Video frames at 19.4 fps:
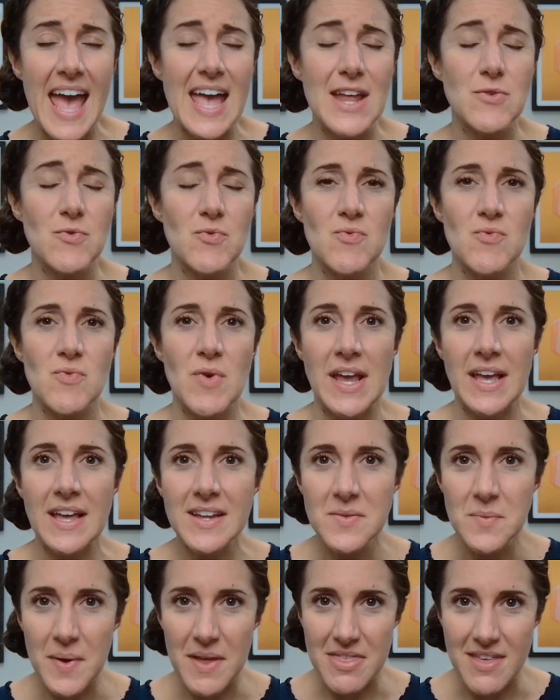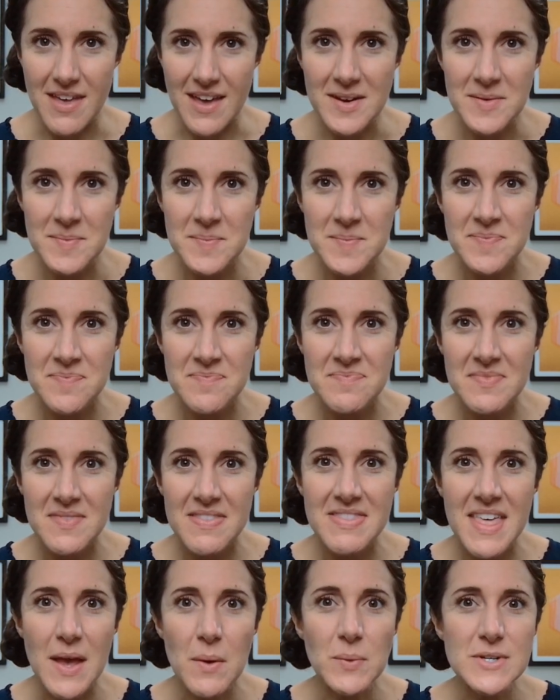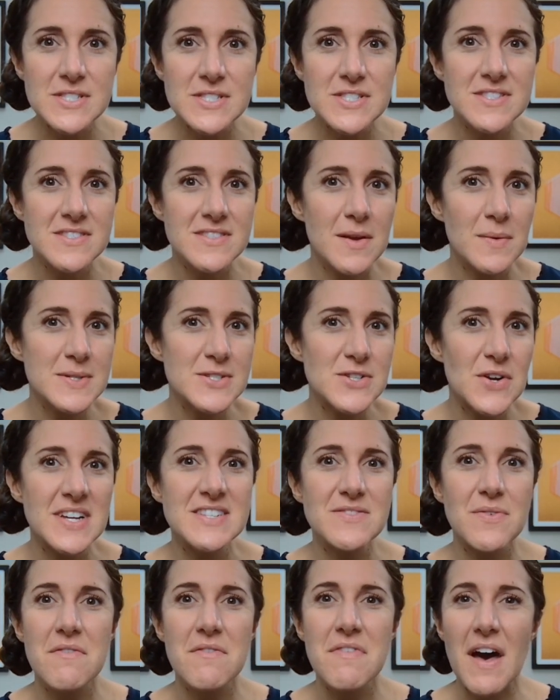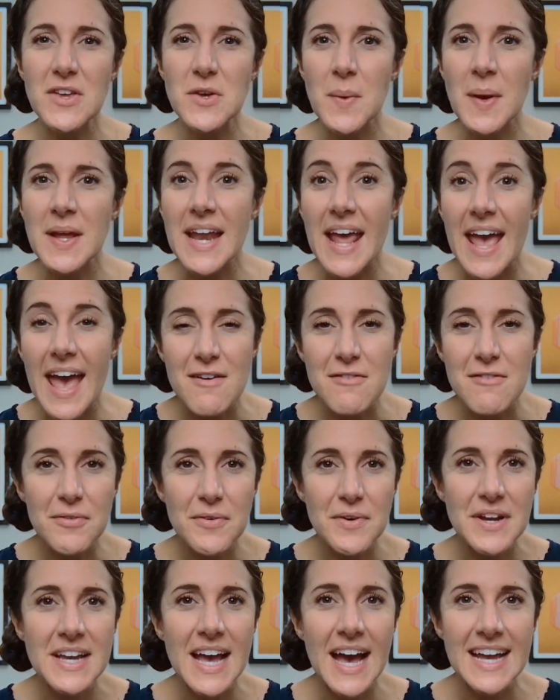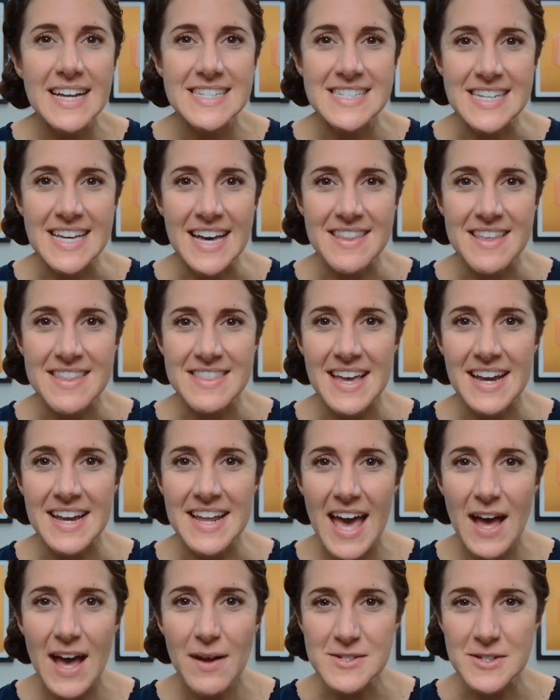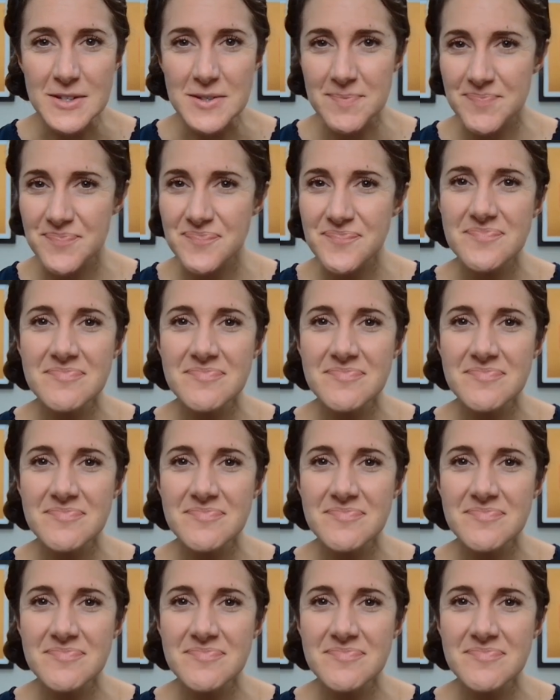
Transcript: and ran with it. They were they were starting to evaluate every idea that they encountered.